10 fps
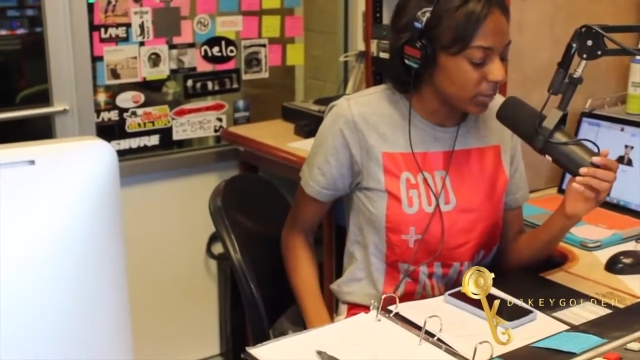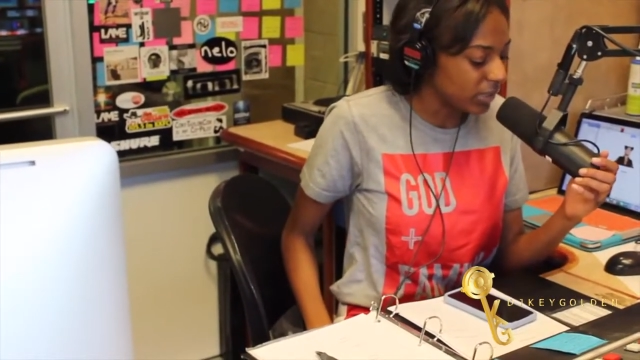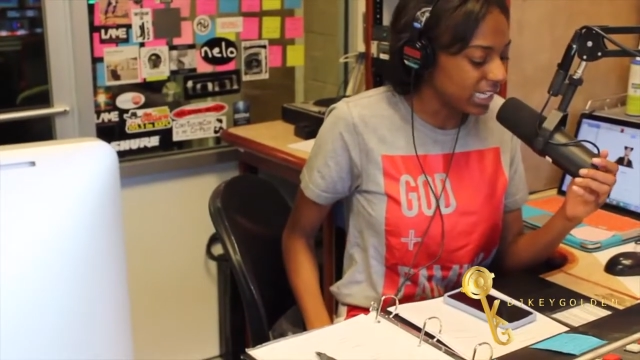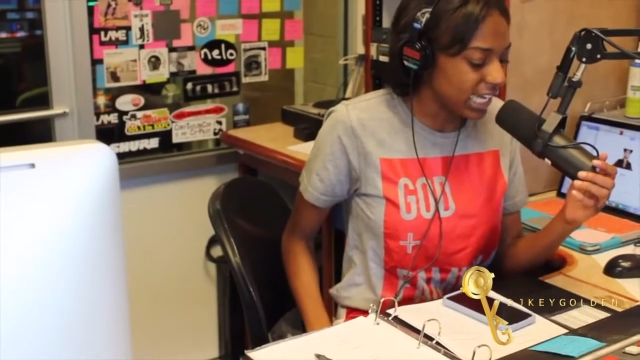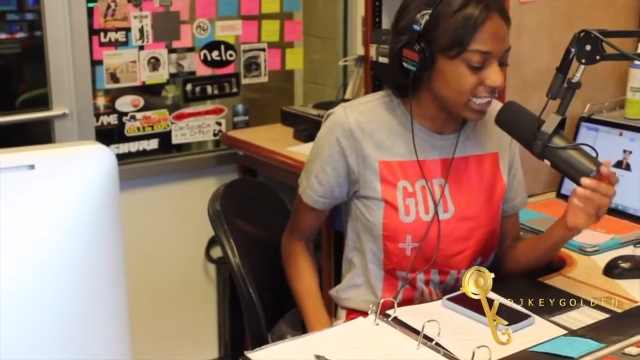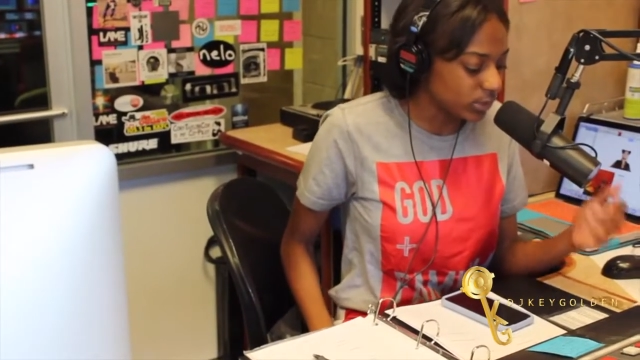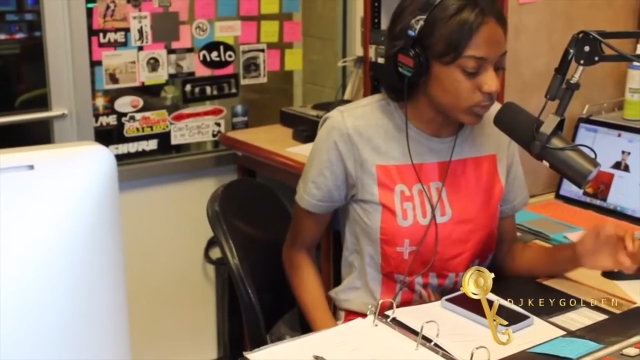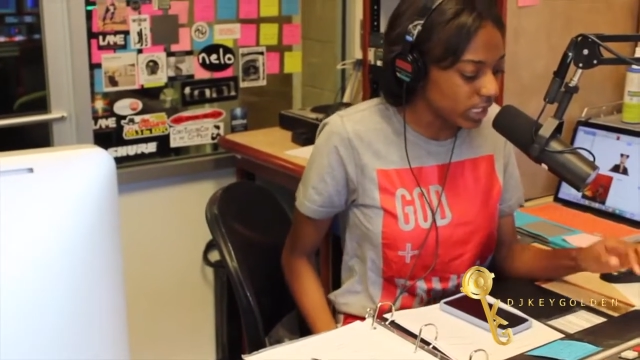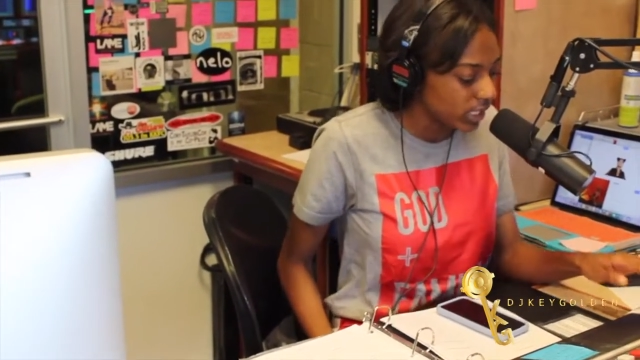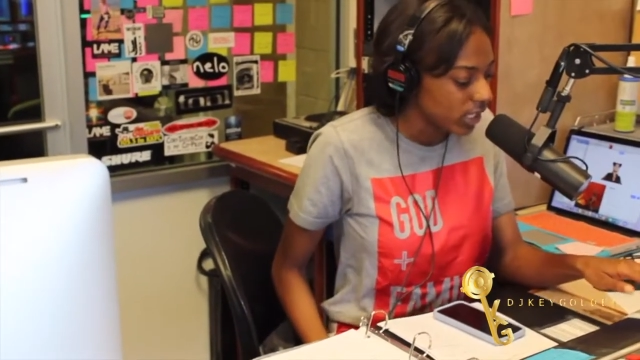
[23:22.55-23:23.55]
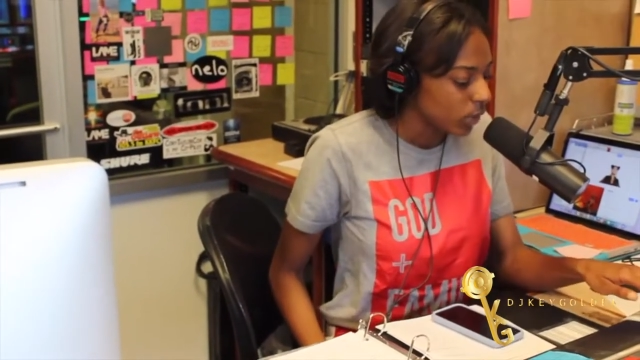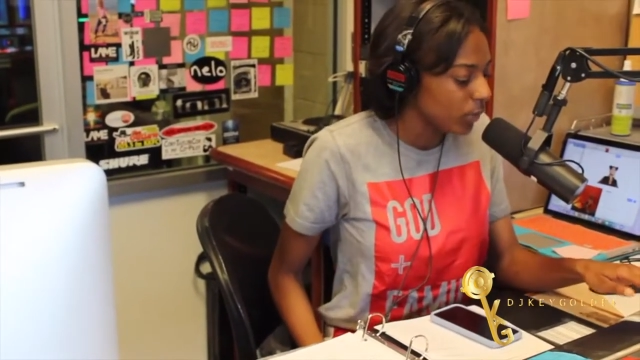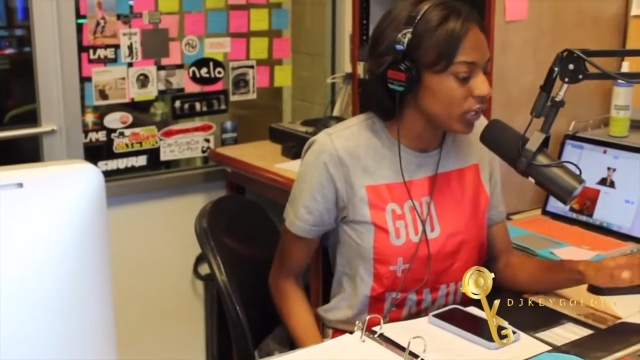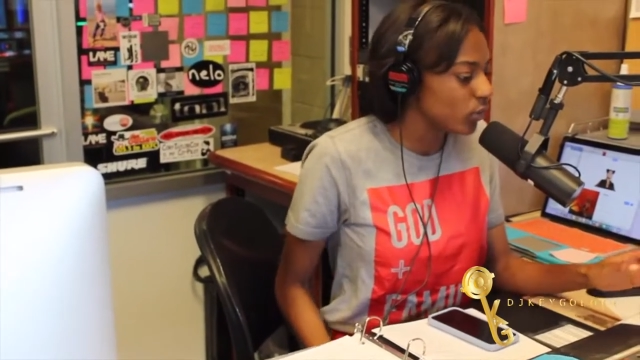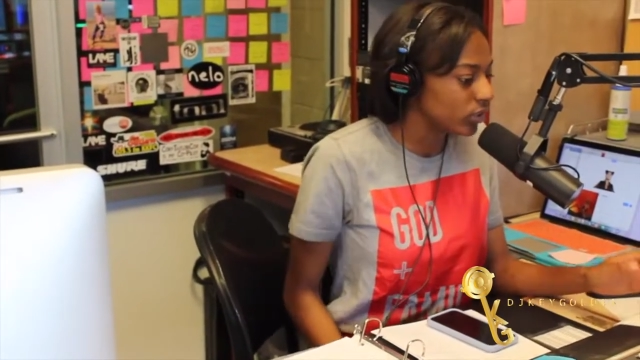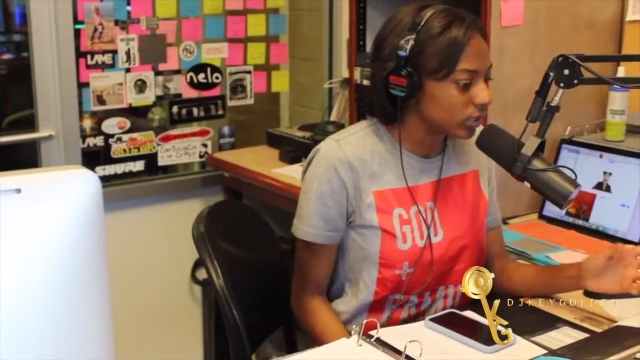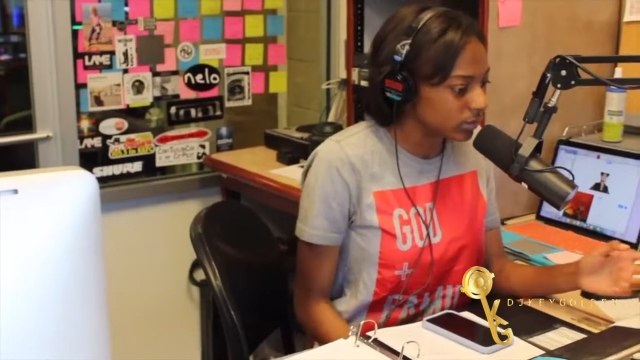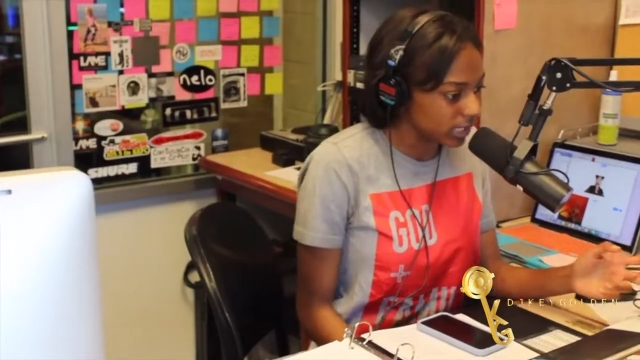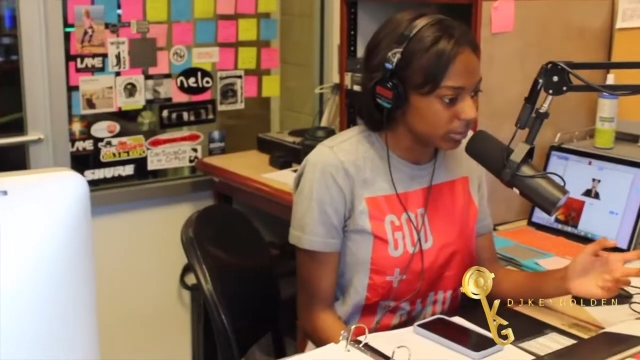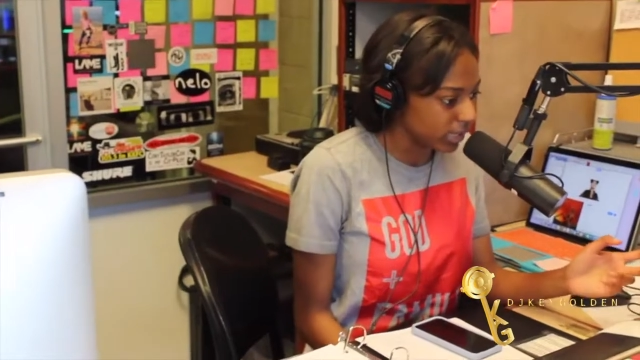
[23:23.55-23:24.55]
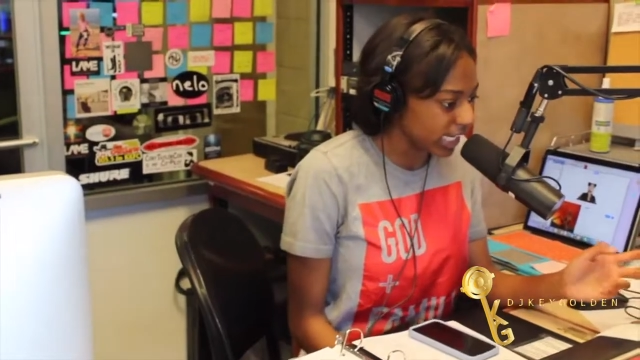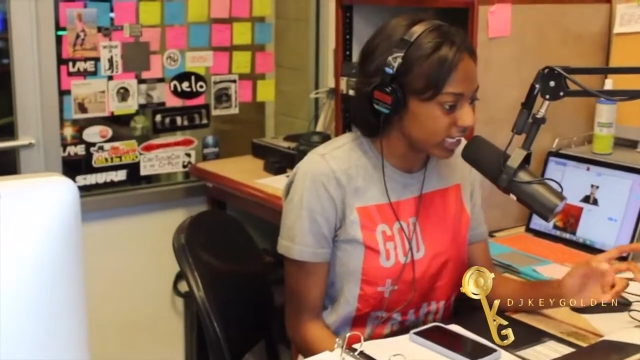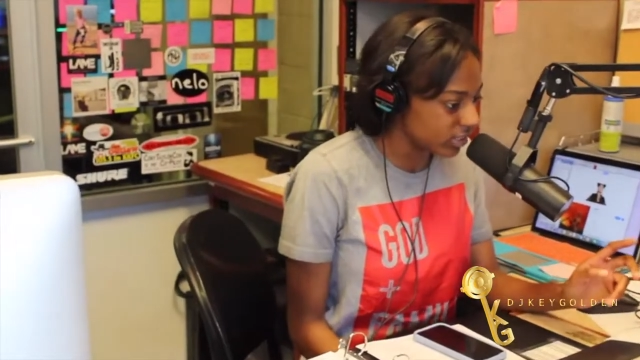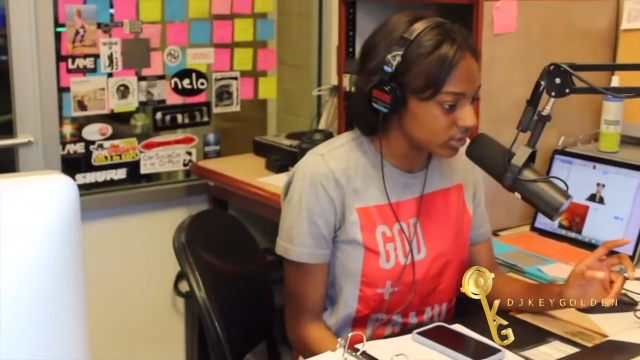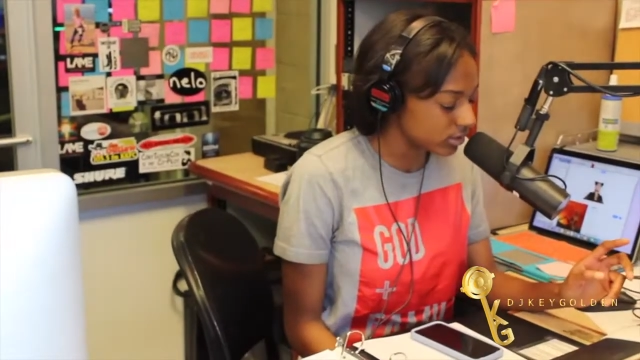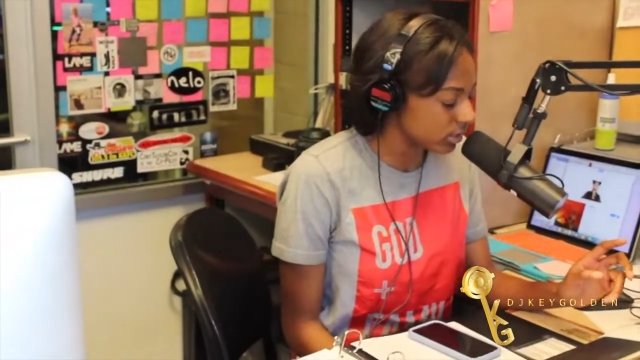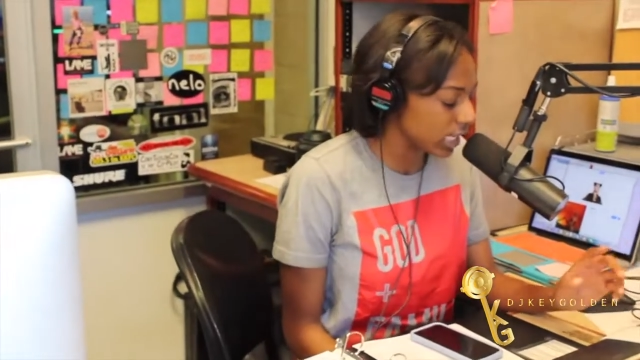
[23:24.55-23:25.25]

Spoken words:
But next week, we're going up to that Black Youngster.